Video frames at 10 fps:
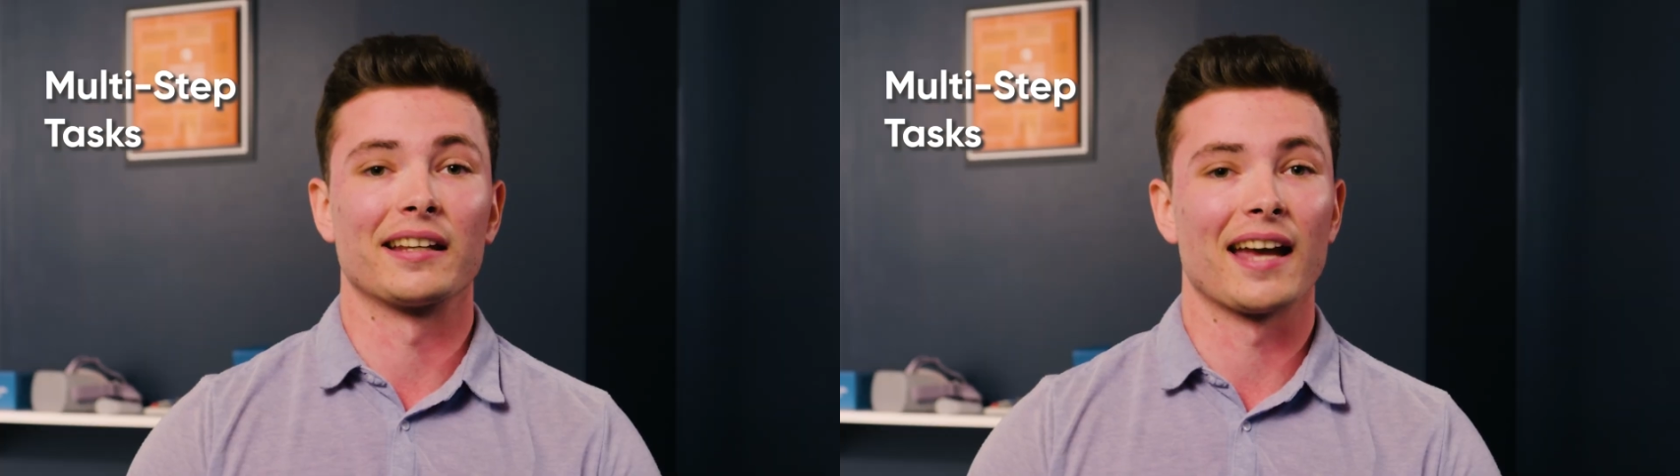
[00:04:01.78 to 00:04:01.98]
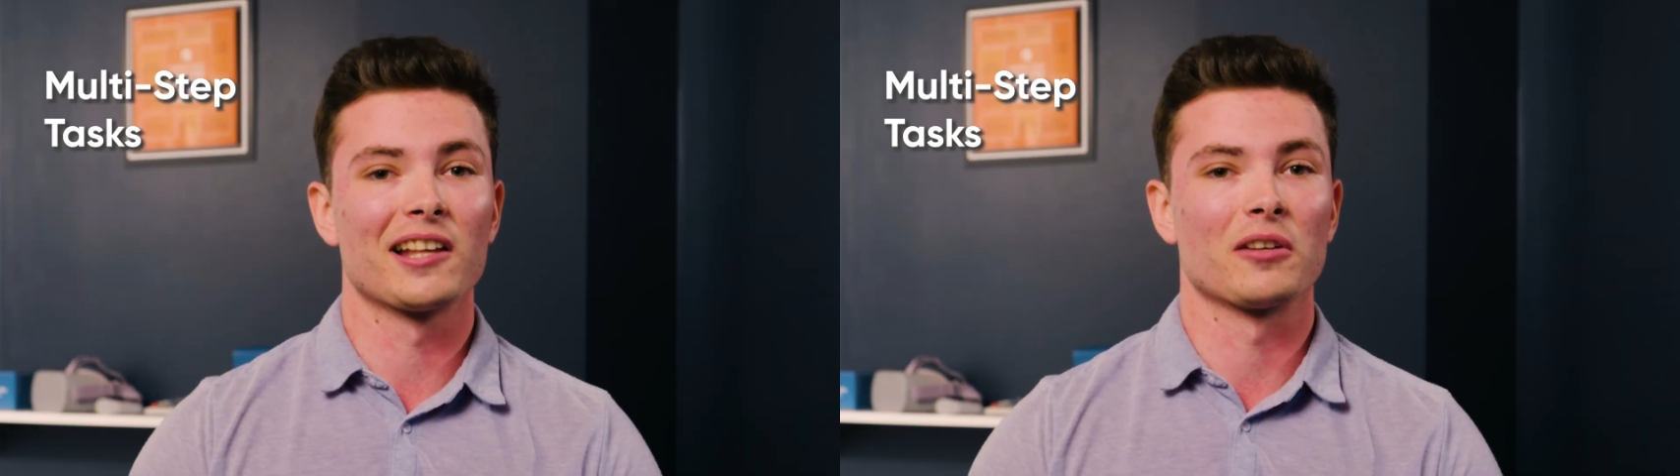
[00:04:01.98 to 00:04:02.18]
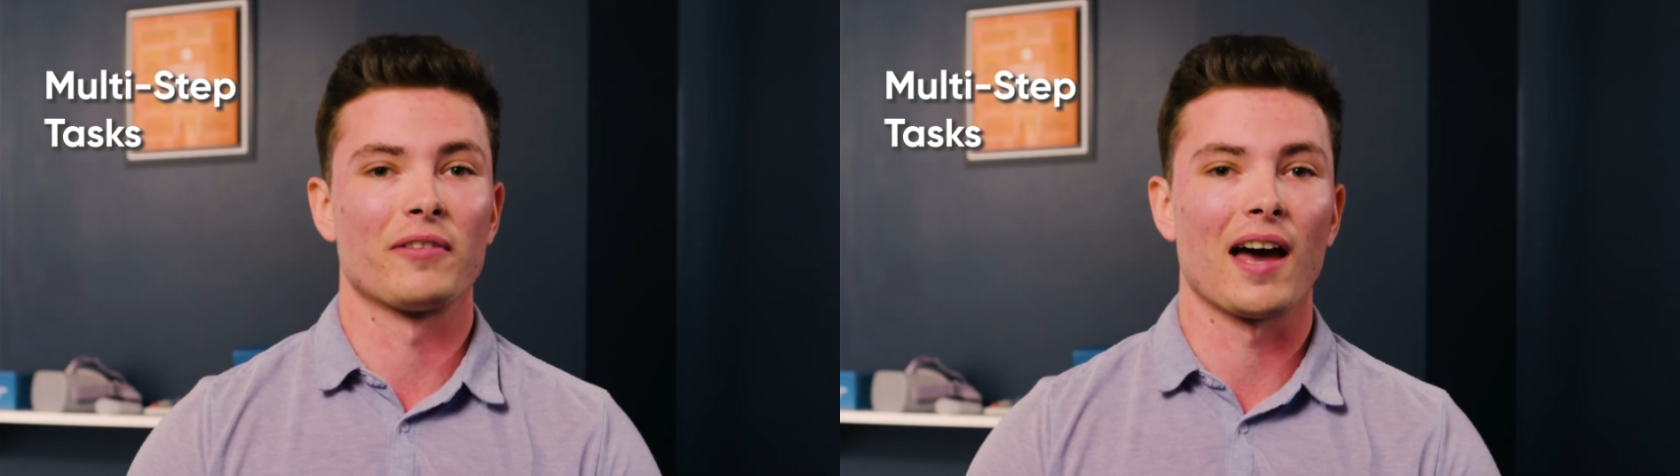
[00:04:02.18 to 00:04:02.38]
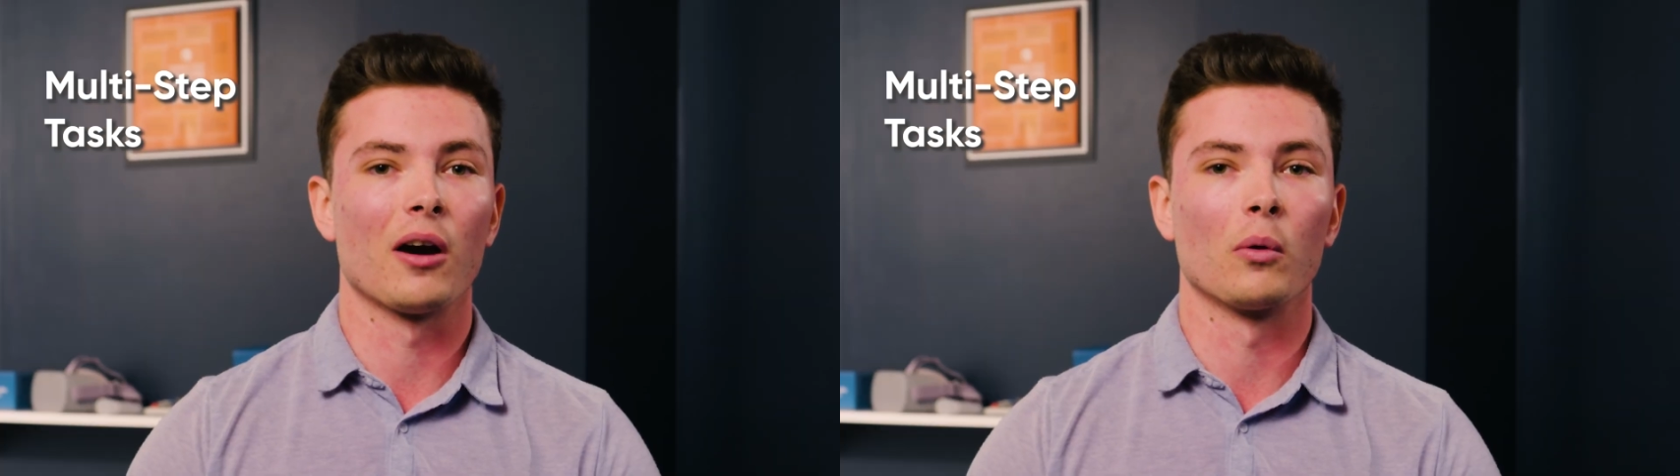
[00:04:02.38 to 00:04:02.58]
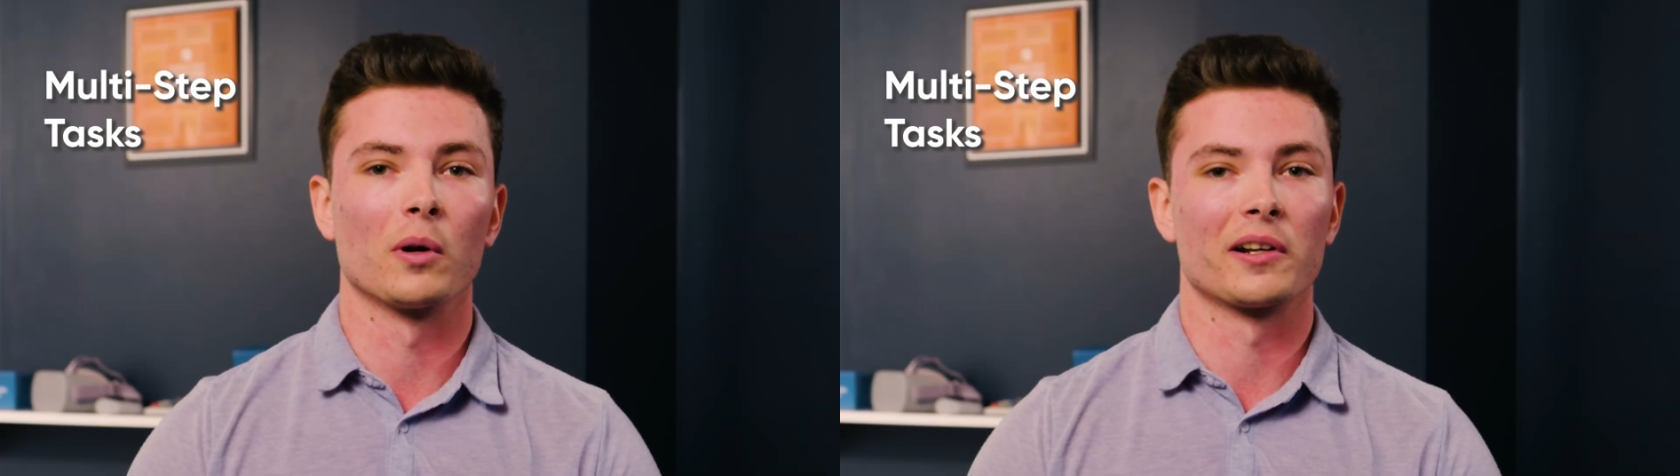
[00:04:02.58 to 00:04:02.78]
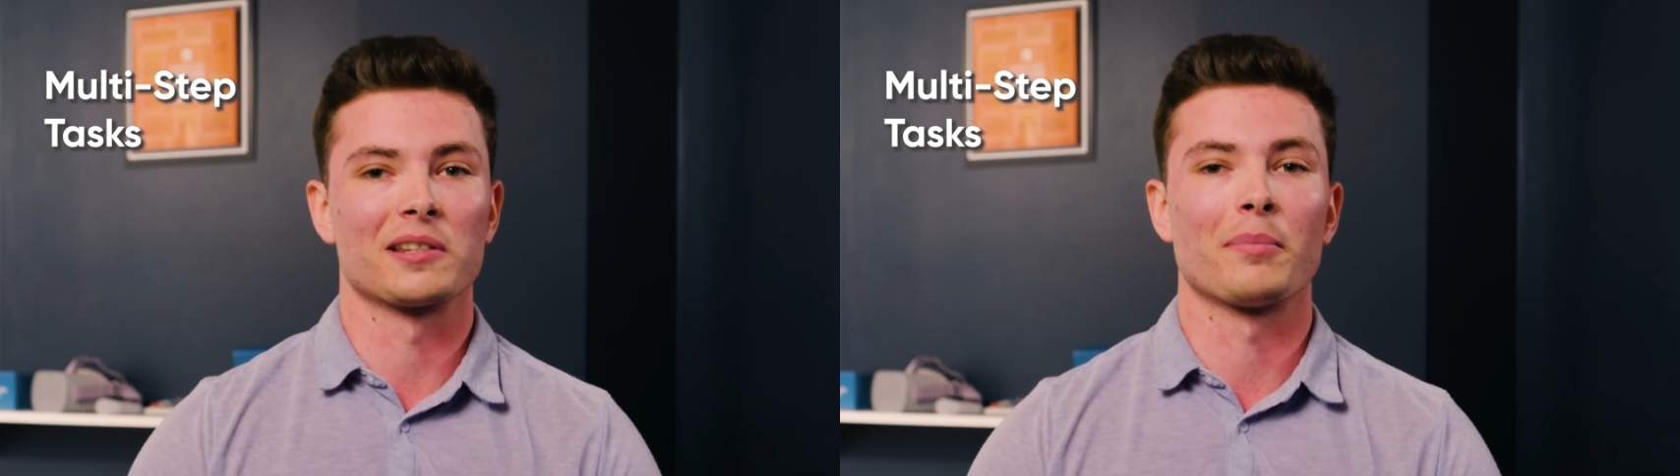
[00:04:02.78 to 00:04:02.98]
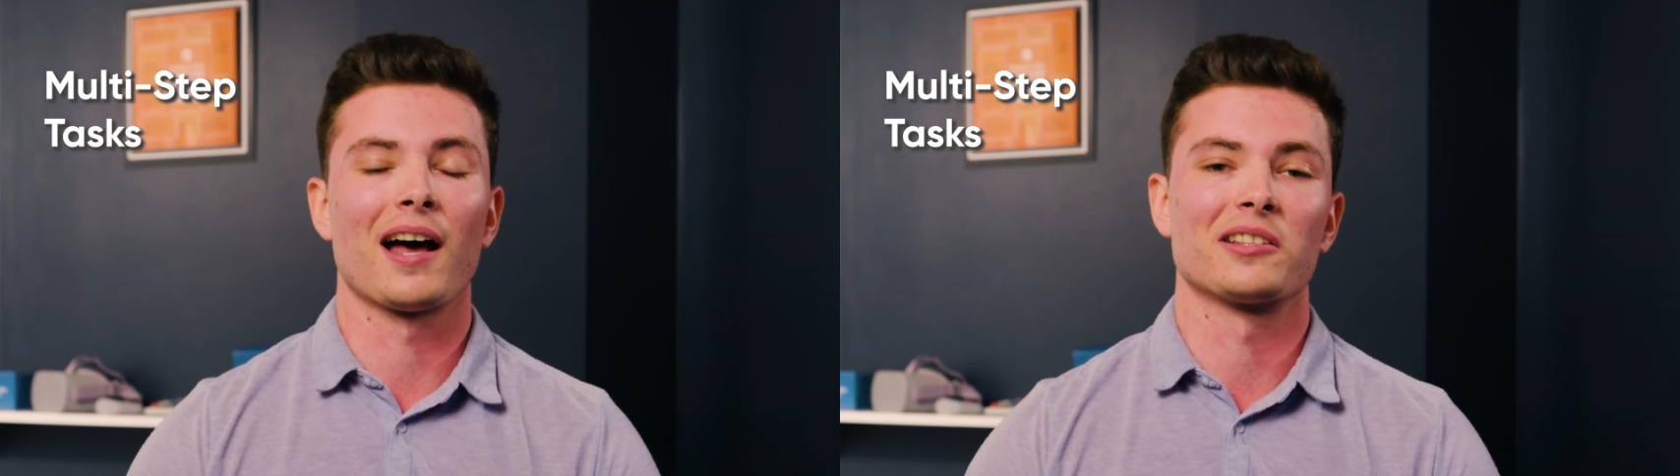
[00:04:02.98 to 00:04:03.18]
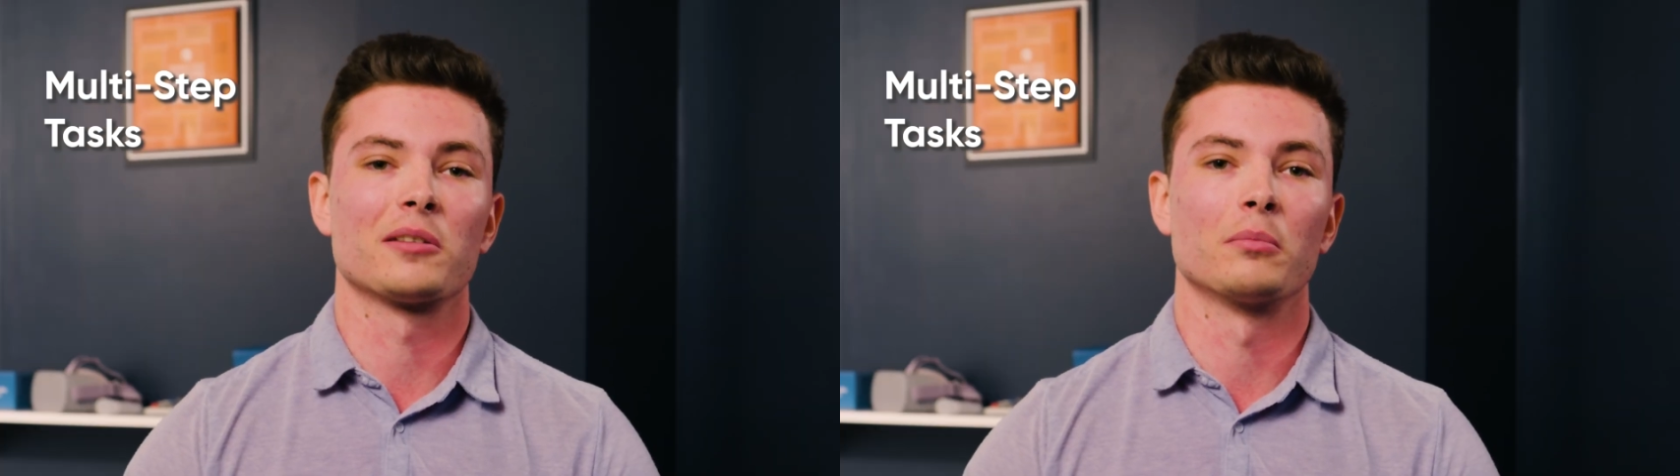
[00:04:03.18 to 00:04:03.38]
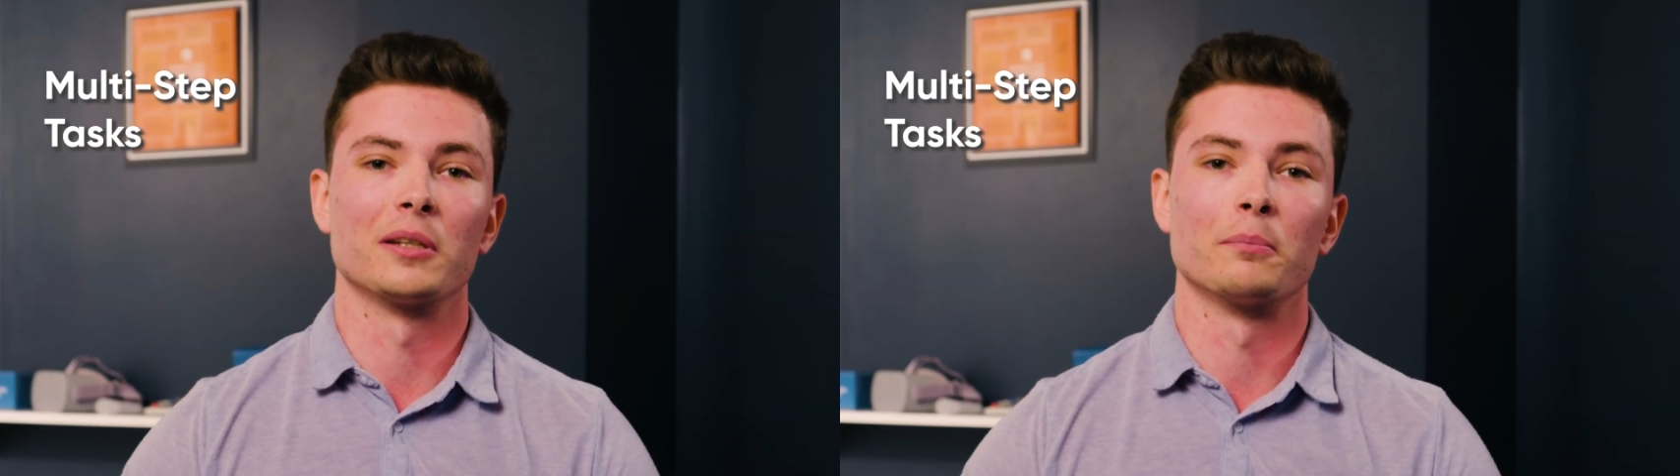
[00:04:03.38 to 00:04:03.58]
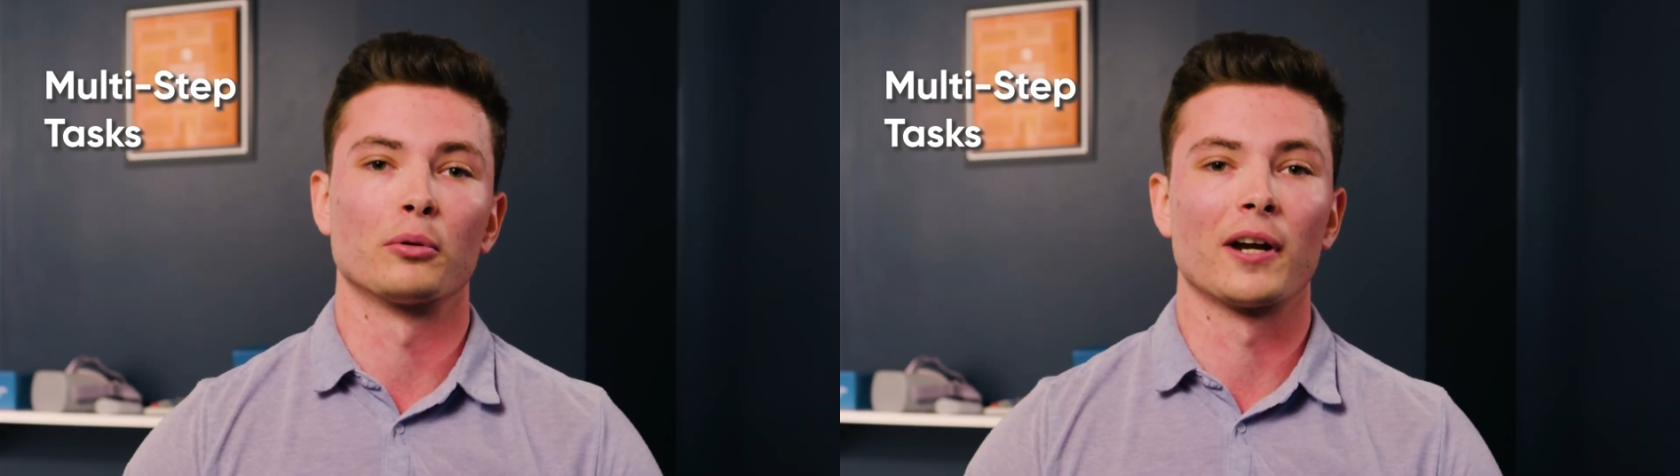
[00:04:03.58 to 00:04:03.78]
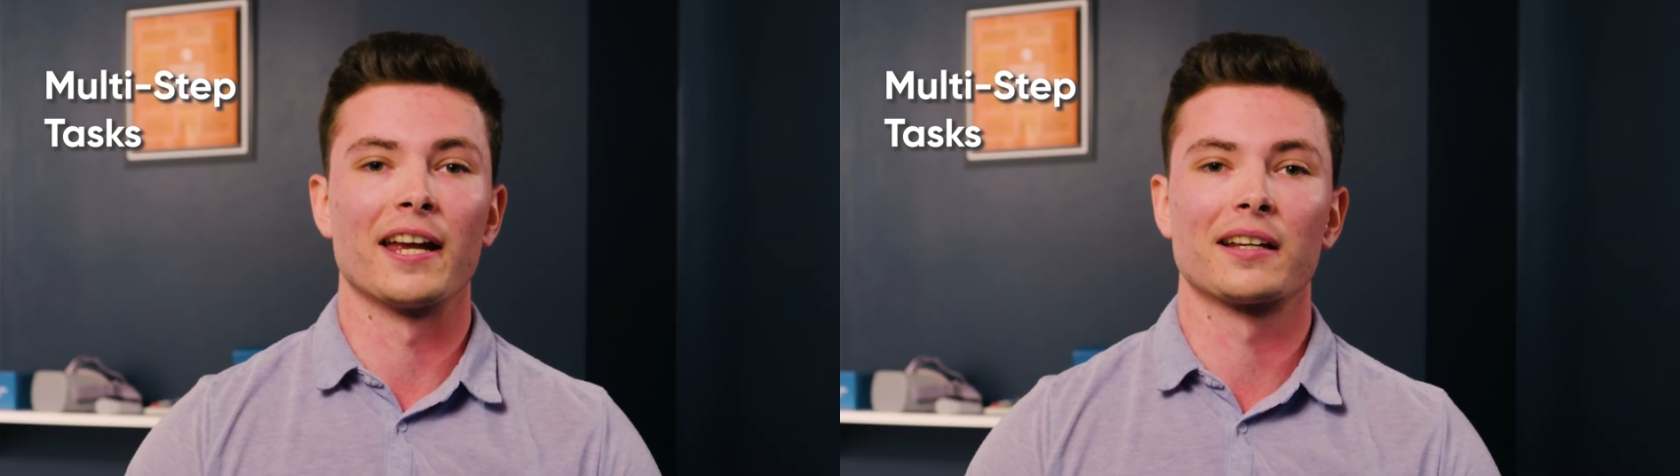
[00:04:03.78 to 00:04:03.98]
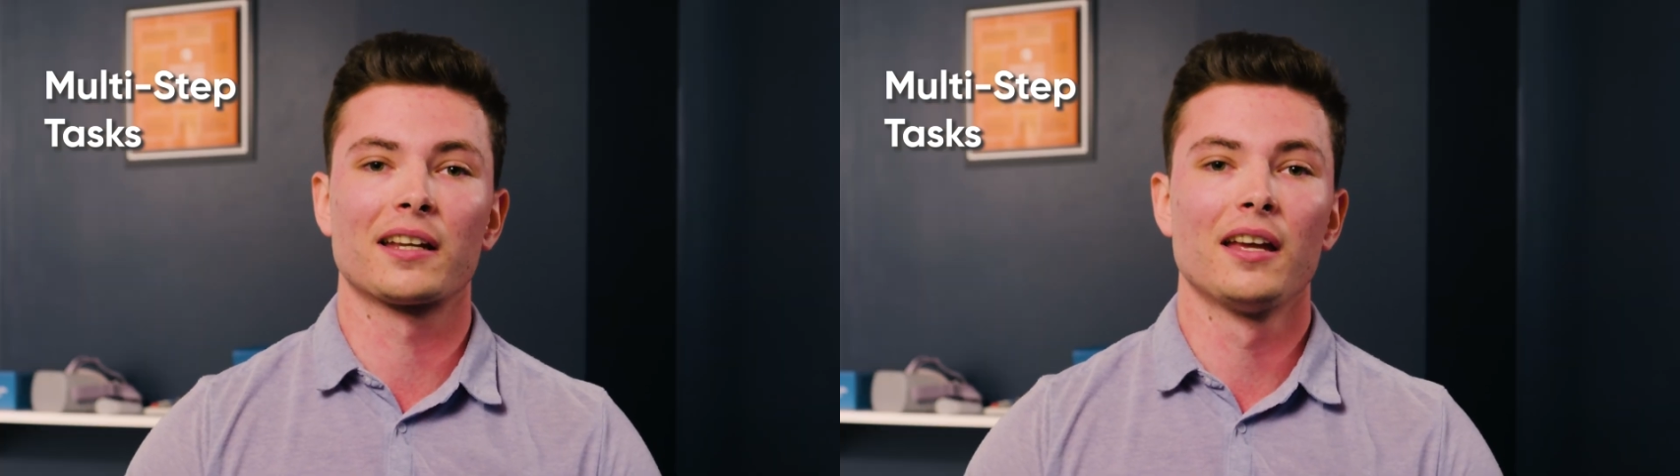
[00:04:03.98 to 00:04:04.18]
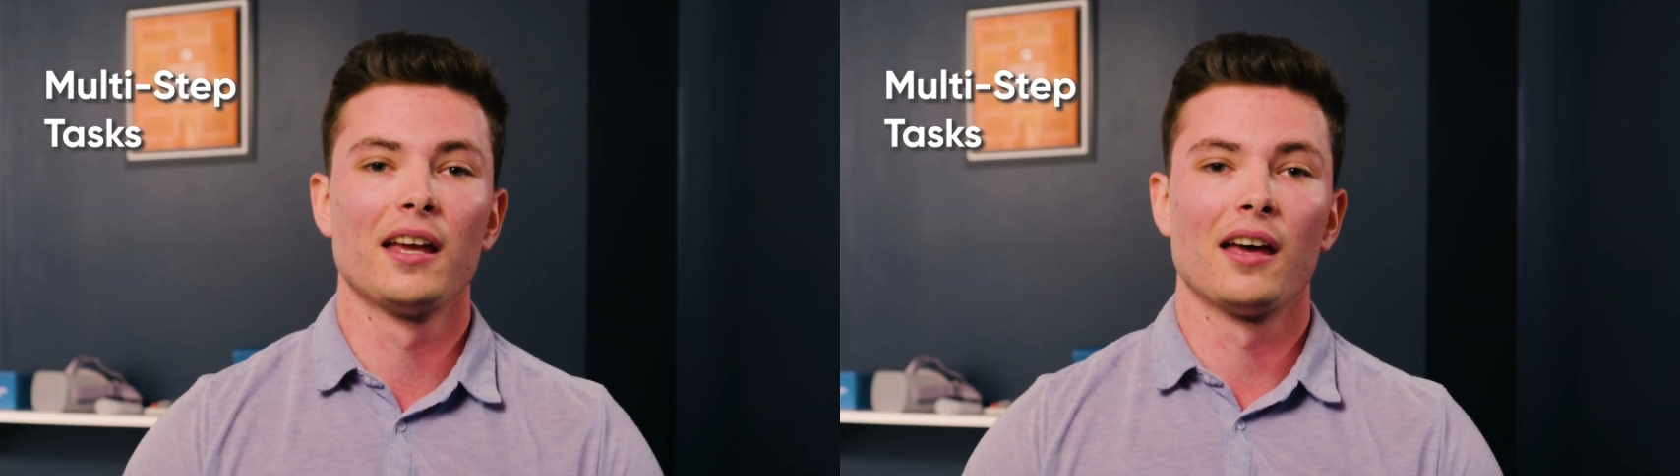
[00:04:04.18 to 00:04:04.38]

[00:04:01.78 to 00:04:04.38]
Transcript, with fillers: a guess of how it works and possibly break